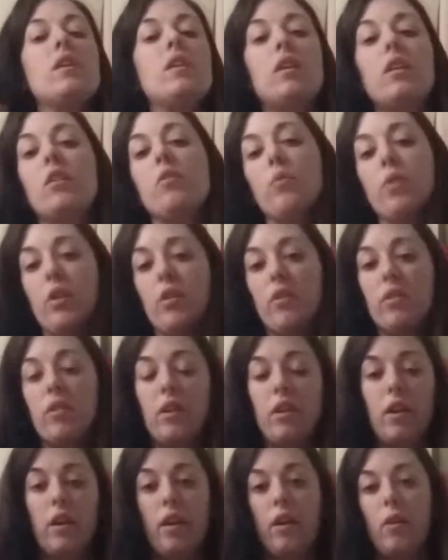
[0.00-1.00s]
You know what you're
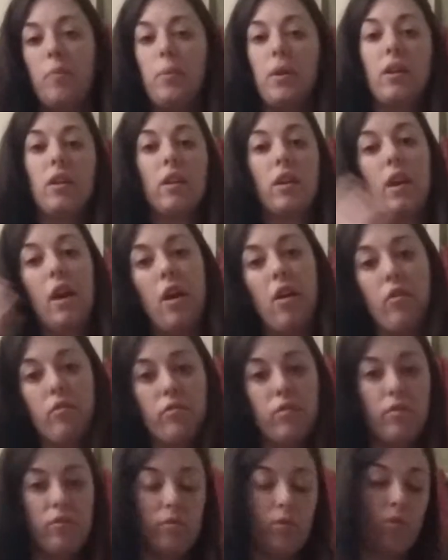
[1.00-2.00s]
thinking, how am I going to count
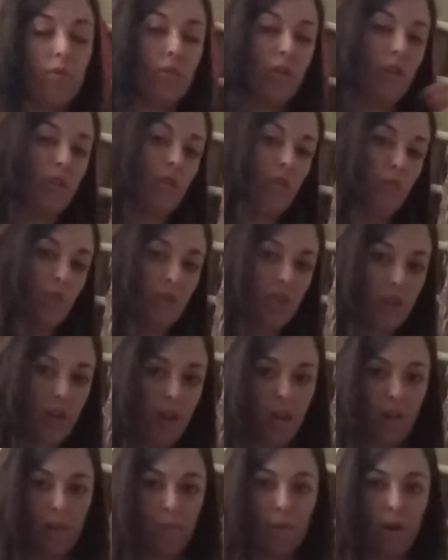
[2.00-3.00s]
for 4 and know which
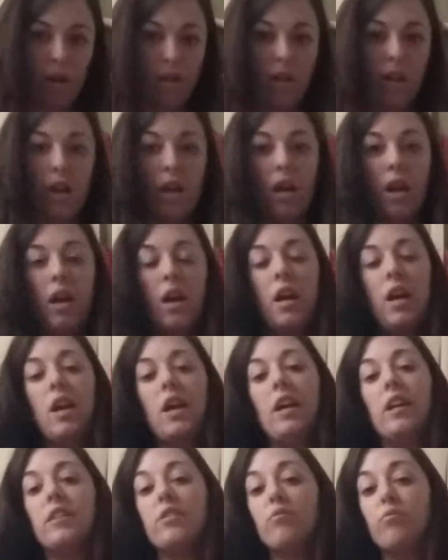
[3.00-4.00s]
count I'm on?
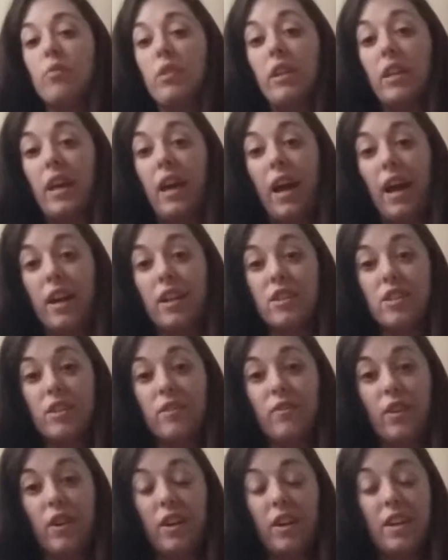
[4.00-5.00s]
It's really actually
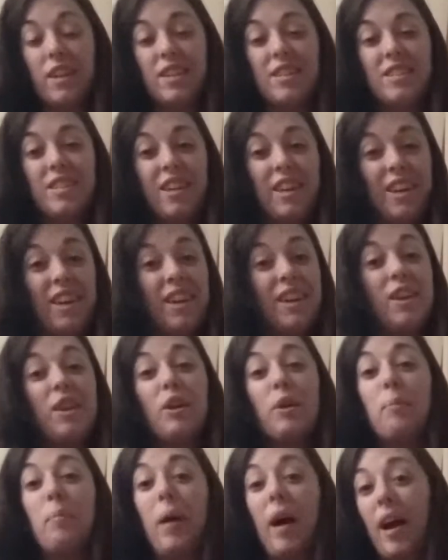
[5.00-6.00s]
very easy.
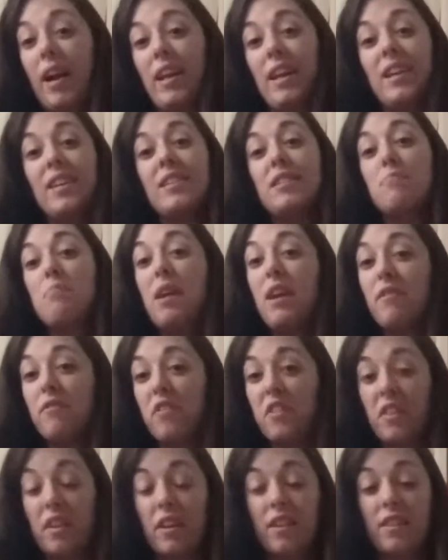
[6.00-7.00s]
Your body is made
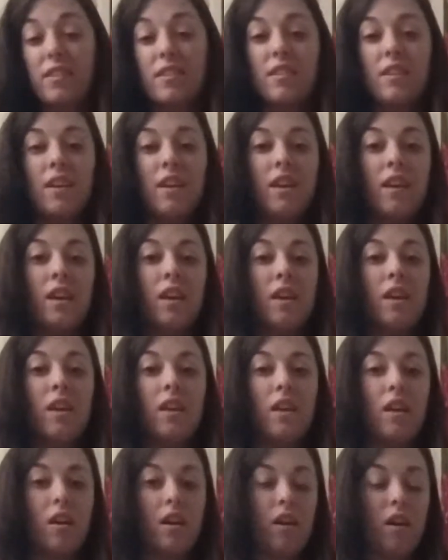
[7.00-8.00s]
for this.
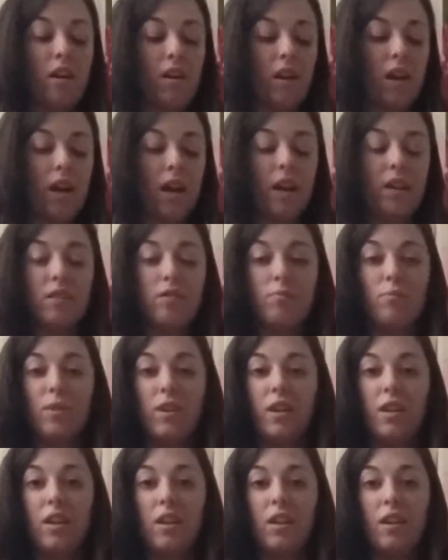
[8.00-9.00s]
As
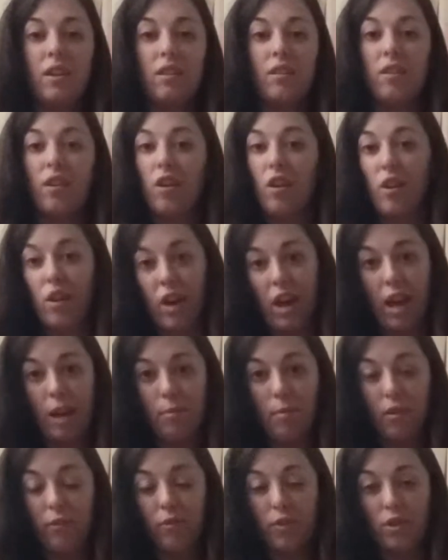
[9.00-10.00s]
we are
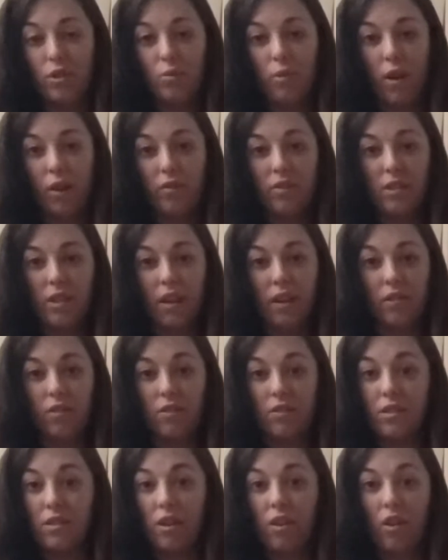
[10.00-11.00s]
aiming for 12
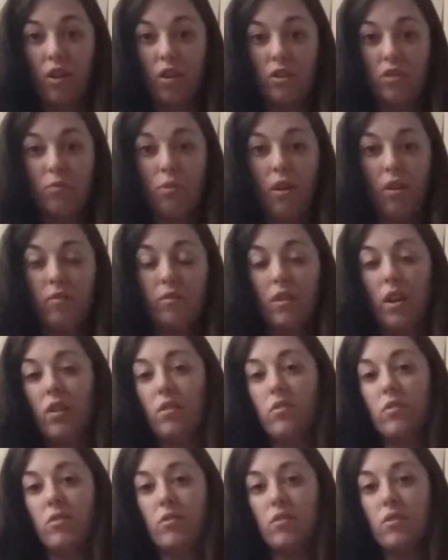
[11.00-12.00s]
cycles, there are 12
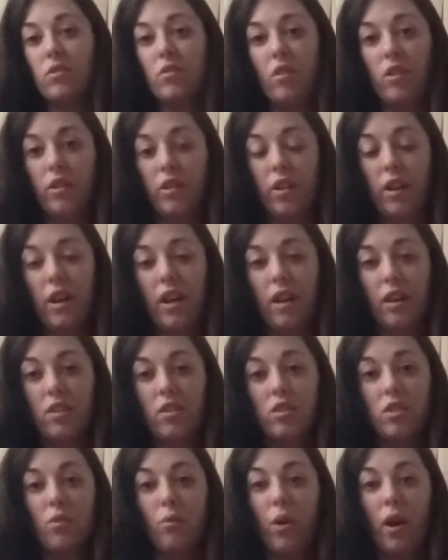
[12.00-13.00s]
knuckles on your hand.
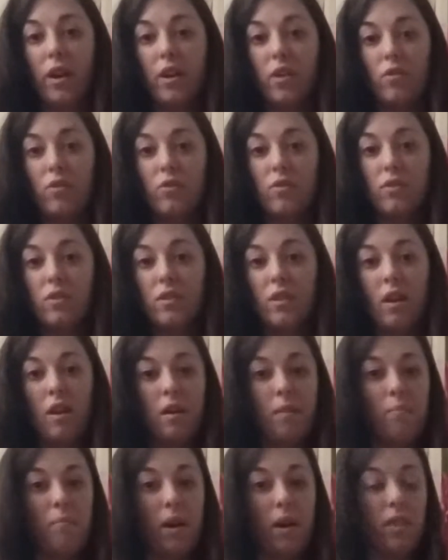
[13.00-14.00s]
So I use
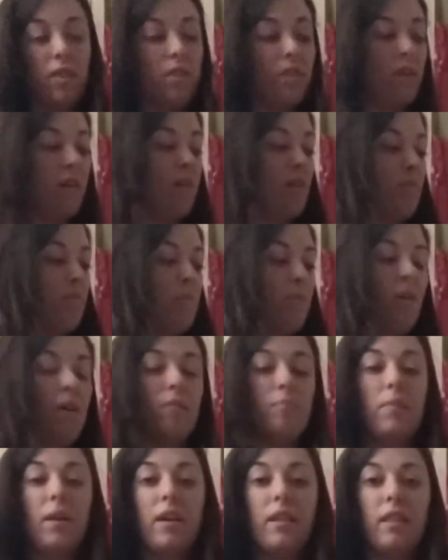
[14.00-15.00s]
my thumb
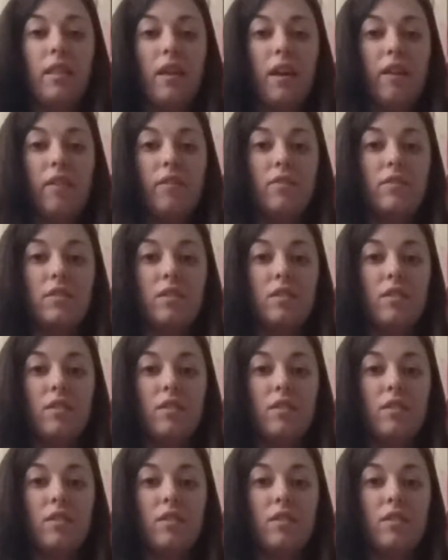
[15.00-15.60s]
on my left